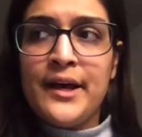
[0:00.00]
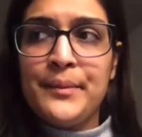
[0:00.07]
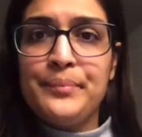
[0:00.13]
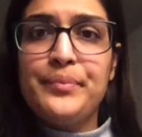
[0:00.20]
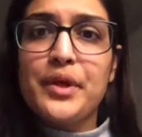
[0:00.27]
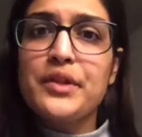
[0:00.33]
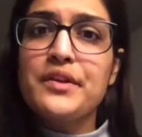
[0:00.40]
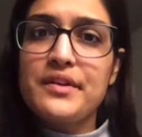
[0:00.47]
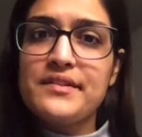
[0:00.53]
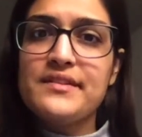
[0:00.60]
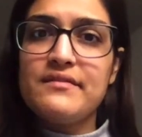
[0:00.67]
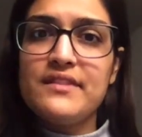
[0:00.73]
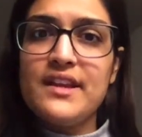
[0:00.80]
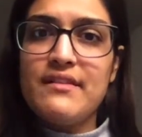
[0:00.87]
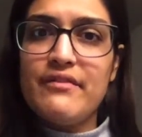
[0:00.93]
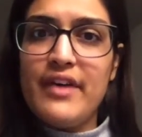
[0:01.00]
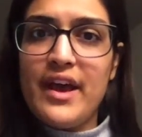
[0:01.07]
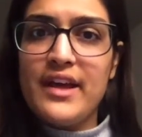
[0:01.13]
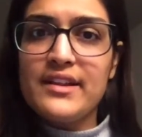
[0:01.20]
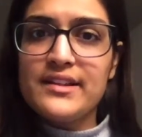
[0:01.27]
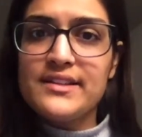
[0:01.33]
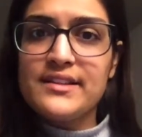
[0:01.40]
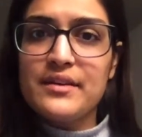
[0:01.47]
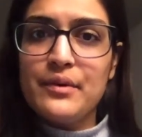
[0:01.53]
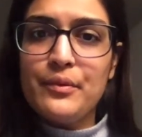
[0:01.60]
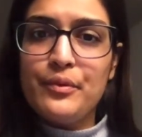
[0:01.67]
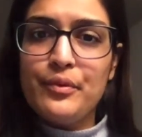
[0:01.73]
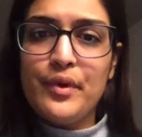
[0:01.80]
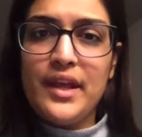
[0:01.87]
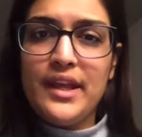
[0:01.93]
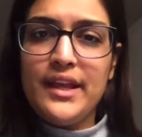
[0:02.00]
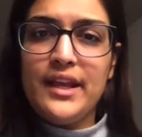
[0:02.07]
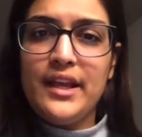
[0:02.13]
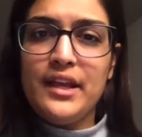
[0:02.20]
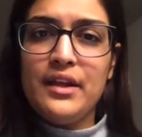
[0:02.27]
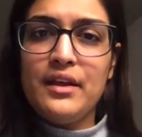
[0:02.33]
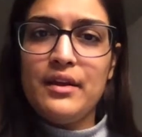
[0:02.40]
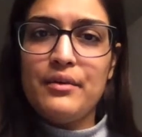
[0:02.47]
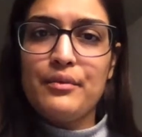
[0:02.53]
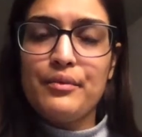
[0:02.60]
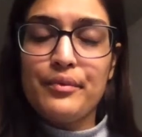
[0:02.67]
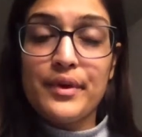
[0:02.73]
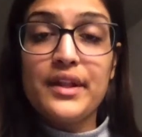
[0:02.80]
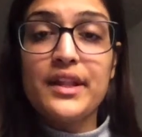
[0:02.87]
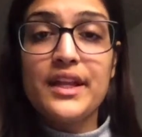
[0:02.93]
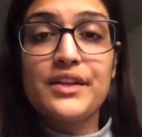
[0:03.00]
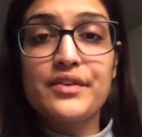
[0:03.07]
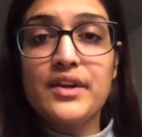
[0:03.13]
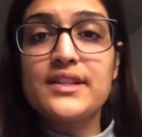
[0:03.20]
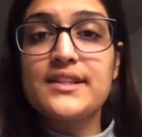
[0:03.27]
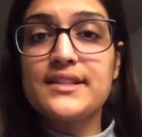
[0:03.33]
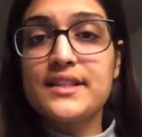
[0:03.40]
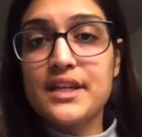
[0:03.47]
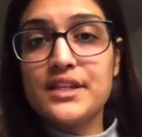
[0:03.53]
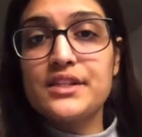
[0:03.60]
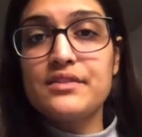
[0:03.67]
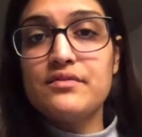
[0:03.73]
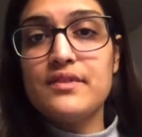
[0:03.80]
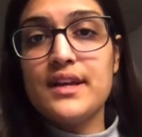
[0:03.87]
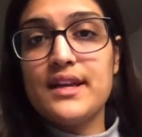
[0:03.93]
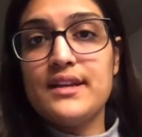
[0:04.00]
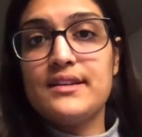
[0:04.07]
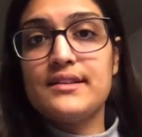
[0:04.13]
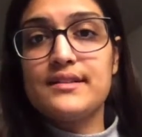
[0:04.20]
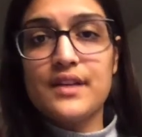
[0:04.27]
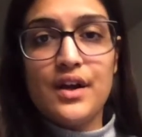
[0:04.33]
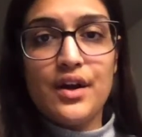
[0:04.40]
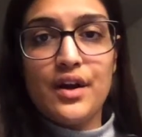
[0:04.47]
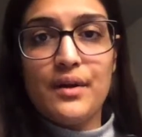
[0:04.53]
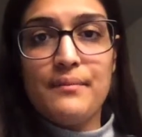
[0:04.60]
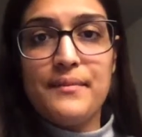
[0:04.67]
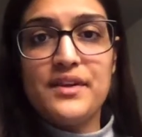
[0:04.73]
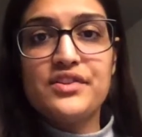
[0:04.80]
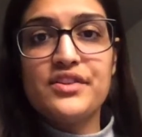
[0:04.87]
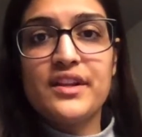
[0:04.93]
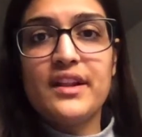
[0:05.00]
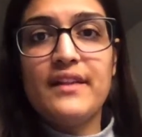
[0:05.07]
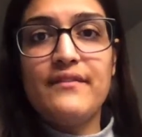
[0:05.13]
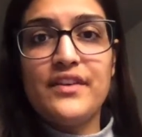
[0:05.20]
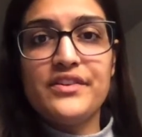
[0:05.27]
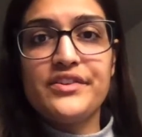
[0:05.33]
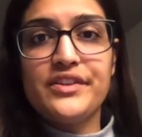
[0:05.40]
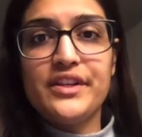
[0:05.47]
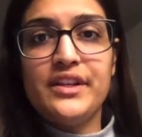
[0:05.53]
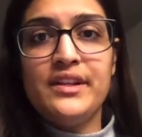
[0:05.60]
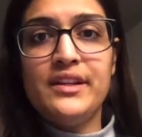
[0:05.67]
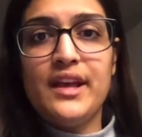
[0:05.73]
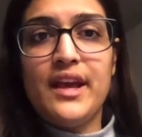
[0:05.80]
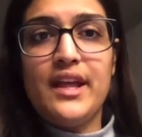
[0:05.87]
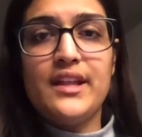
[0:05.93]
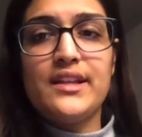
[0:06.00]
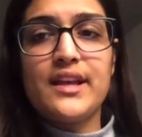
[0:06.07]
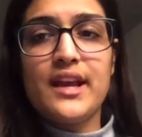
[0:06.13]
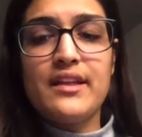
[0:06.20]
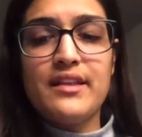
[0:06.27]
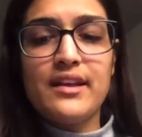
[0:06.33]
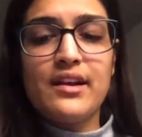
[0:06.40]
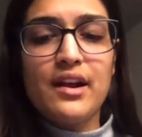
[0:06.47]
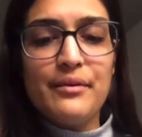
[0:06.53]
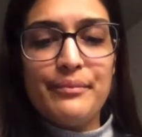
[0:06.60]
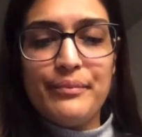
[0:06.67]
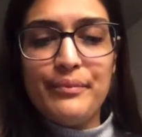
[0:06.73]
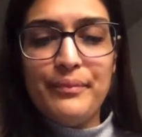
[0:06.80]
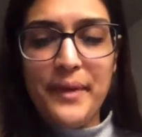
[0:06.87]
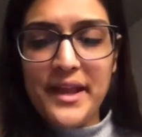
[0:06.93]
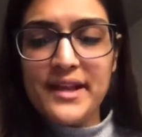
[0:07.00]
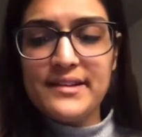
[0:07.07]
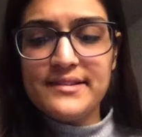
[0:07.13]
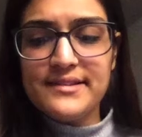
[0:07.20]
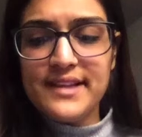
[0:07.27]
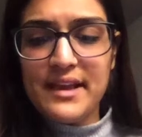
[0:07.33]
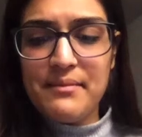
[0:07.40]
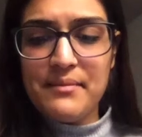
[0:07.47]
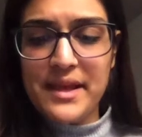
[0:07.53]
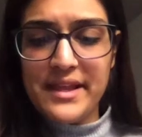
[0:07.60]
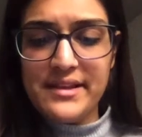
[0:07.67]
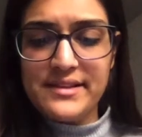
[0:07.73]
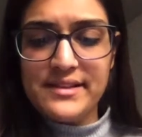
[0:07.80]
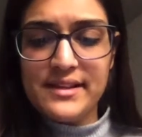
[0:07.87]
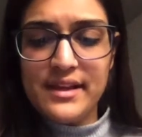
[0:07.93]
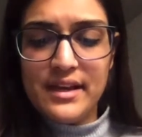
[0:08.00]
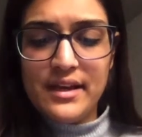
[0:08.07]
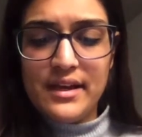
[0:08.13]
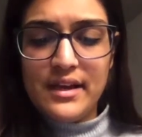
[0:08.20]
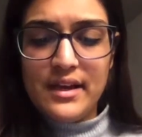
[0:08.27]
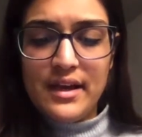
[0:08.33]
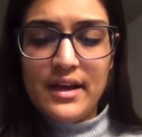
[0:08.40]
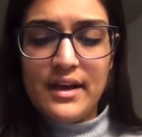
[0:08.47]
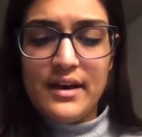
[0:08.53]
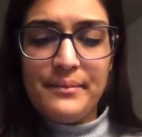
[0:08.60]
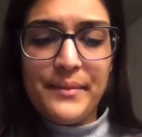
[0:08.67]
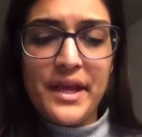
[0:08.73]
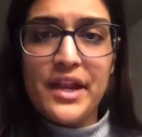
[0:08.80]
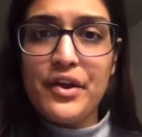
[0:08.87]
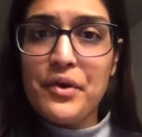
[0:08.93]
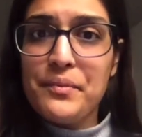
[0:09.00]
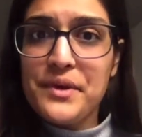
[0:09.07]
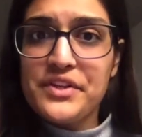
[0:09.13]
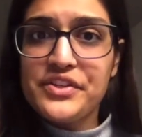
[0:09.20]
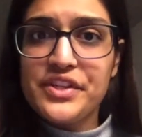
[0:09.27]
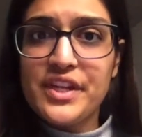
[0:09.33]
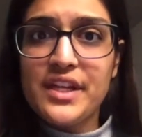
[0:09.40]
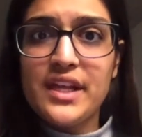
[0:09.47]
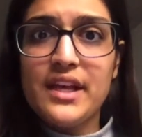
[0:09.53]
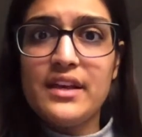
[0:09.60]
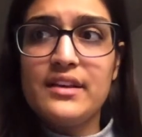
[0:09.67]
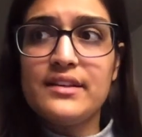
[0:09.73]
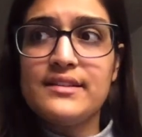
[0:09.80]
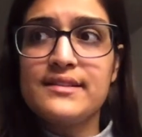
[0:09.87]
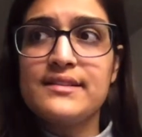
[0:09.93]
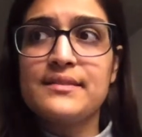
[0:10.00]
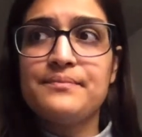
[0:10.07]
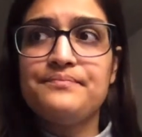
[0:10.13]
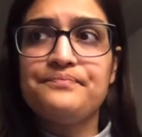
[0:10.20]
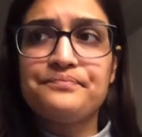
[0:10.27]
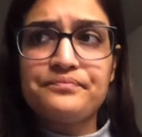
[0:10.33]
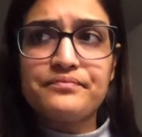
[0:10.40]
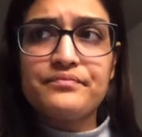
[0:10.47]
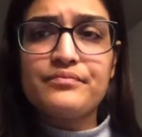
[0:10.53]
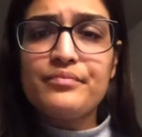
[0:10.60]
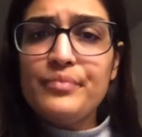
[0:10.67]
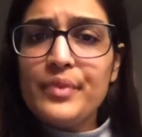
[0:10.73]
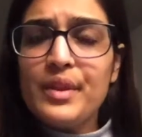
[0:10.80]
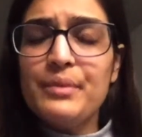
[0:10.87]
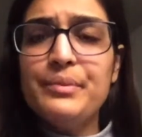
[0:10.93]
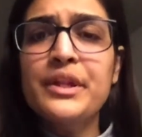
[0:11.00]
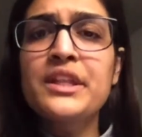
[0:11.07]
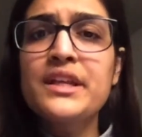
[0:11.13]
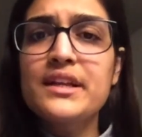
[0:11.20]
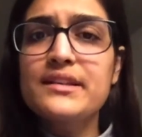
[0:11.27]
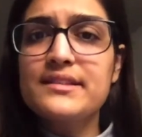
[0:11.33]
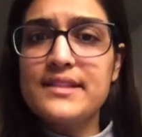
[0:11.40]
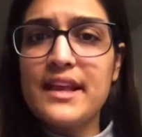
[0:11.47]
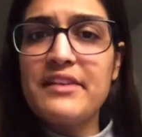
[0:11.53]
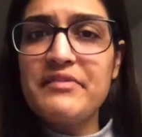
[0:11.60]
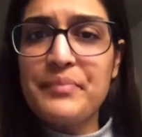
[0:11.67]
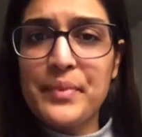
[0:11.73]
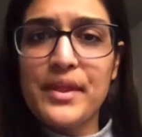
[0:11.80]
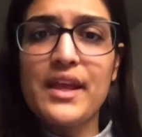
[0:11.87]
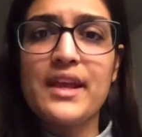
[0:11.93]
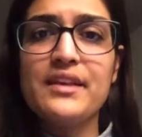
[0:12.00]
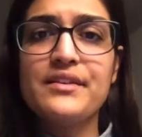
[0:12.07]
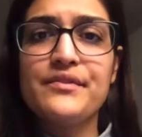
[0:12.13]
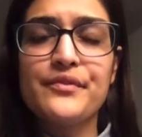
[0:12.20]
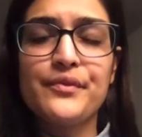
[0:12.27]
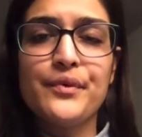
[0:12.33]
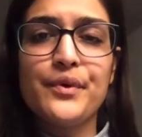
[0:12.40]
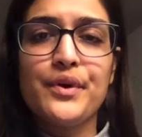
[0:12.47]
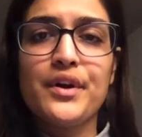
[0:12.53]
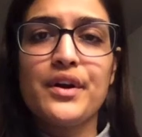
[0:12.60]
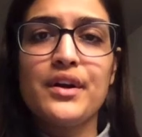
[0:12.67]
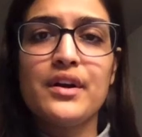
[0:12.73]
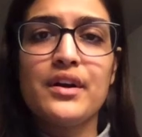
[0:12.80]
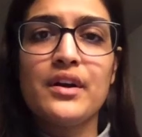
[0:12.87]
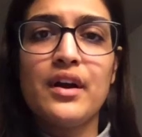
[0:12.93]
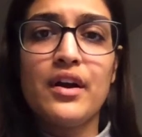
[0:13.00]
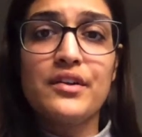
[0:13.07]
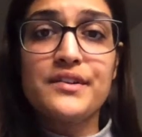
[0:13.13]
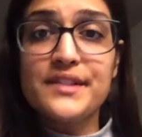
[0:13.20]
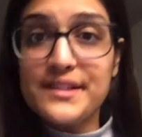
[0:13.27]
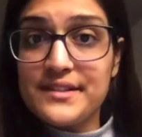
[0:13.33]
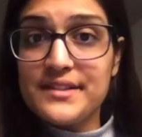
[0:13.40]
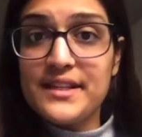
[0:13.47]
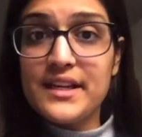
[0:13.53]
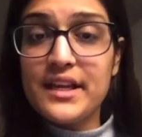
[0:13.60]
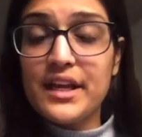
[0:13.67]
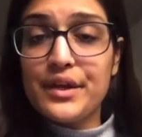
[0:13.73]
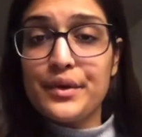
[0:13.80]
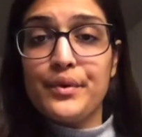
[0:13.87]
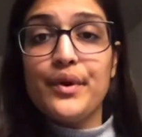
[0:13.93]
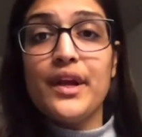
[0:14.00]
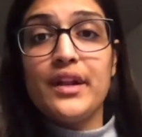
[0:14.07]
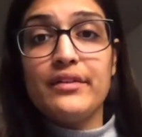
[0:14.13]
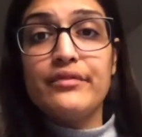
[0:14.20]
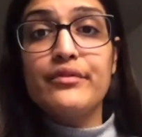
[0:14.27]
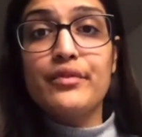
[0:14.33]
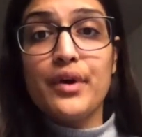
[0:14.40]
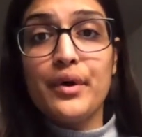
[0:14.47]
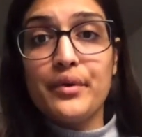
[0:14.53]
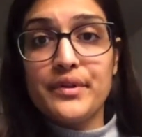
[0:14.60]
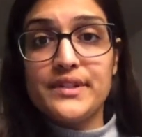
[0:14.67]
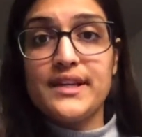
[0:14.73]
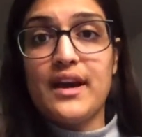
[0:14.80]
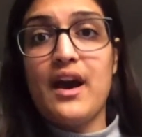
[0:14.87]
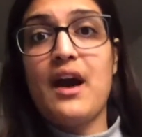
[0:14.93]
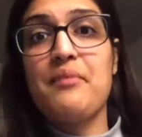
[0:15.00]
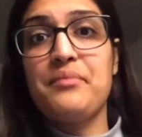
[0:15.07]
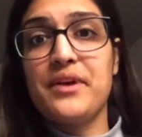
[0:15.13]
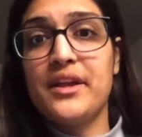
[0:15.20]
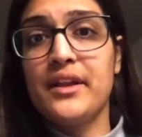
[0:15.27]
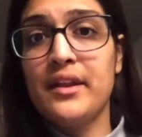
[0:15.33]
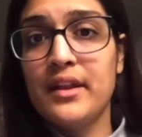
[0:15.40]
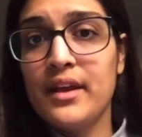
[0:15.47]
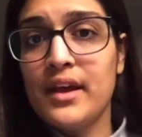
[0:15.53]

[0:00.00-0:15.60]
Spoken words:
builders of the event, we really try to stick to is our mission and vision. And I think our biggest statement in our mission is building a safe place for artistic and creative growth to happen.